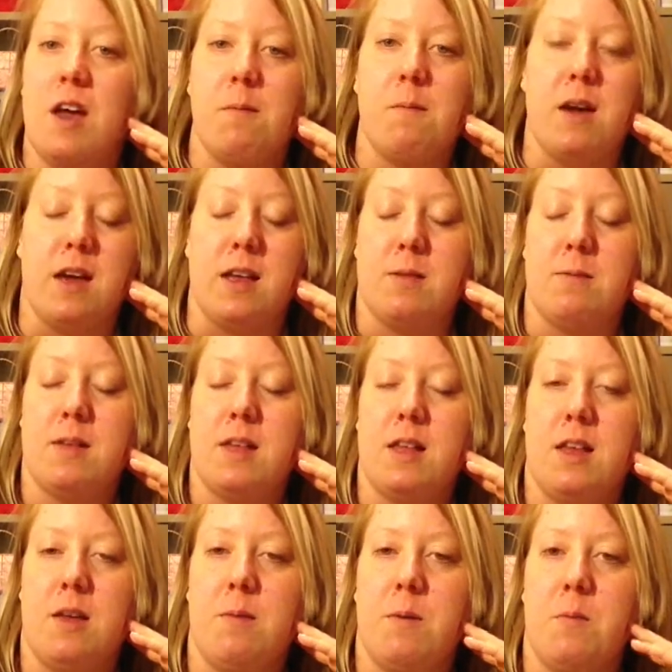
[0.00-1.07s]
My husband's a
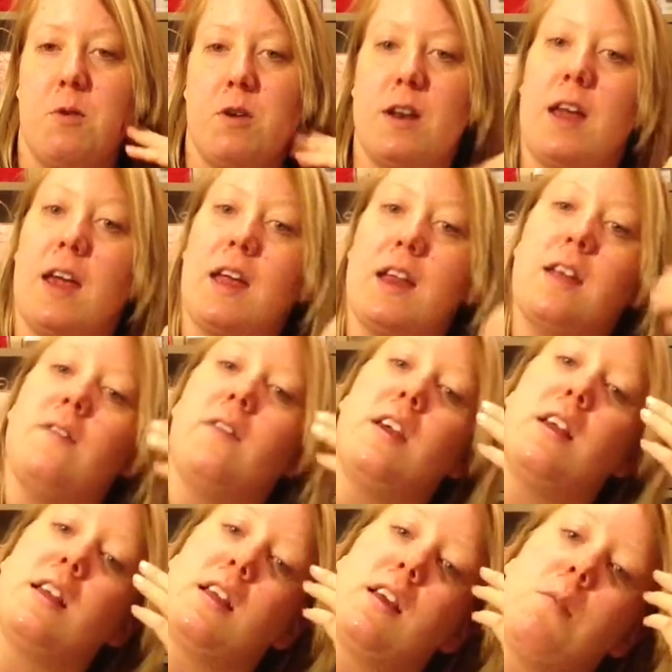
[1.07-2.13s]
little bit more negative.
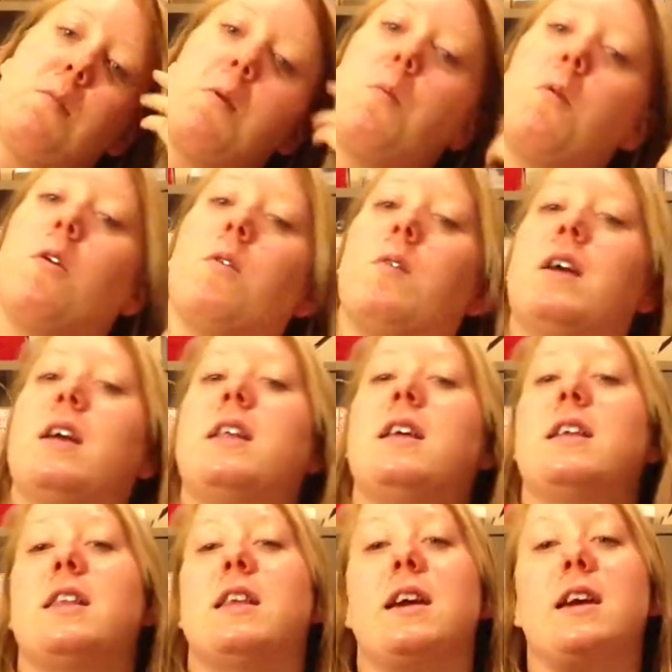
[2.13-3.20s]
He's a little bit more
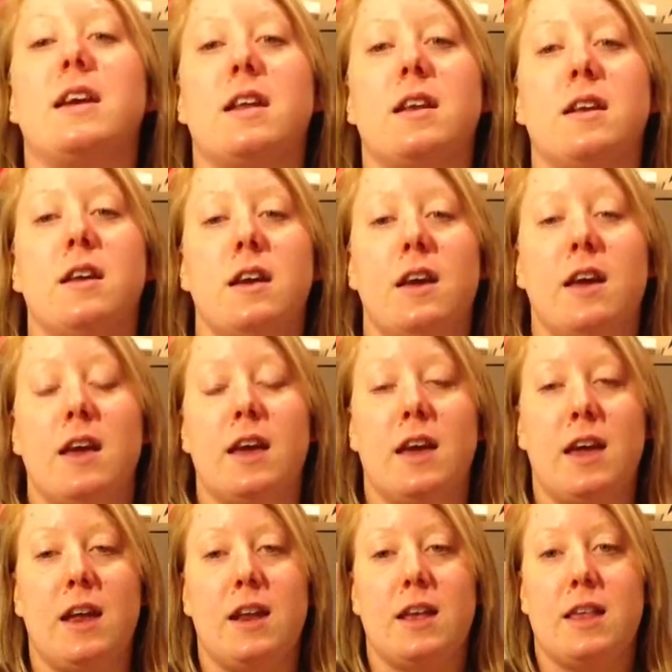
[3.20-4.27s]
realistic, and
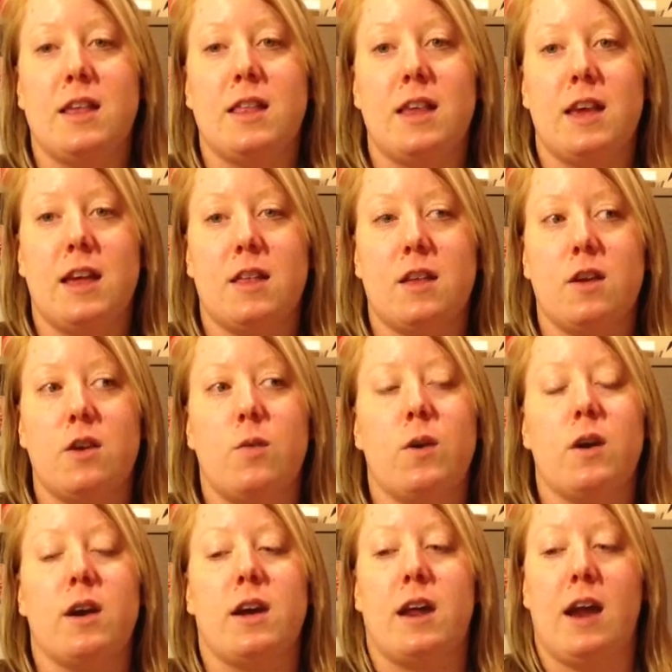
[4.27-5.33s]
he doesn't think it's going to
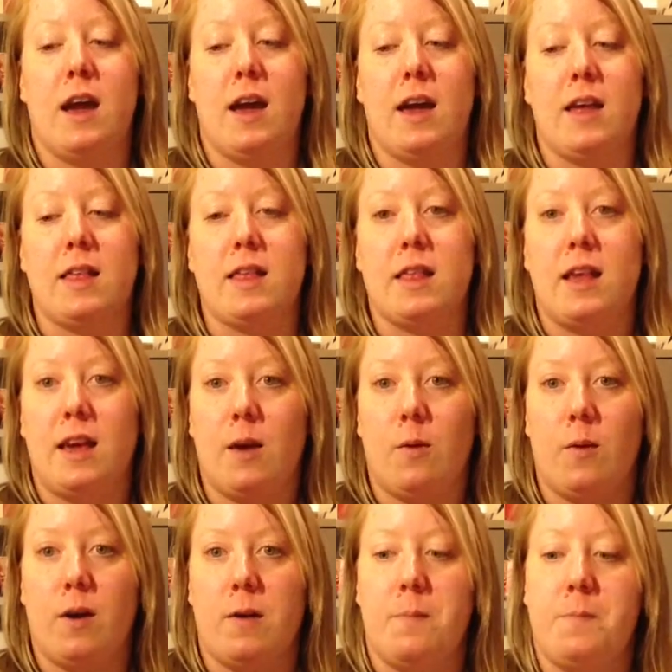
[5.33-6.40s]
work, and I think it
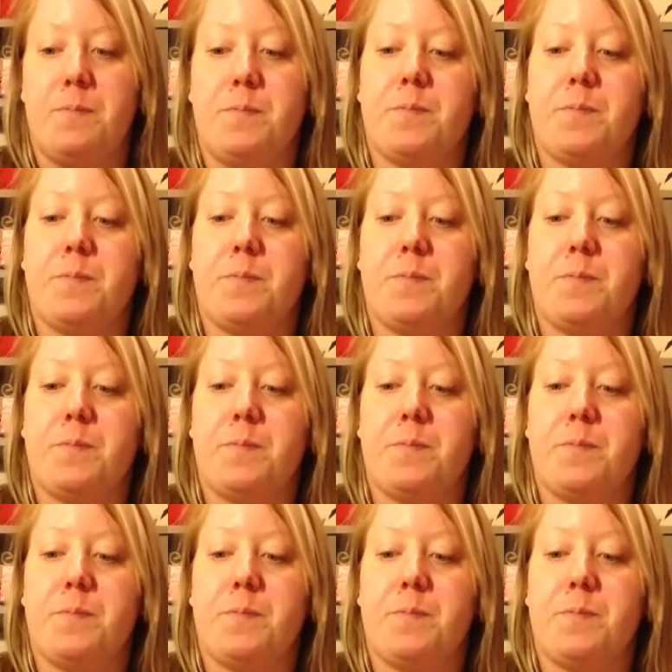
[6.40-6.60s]
will.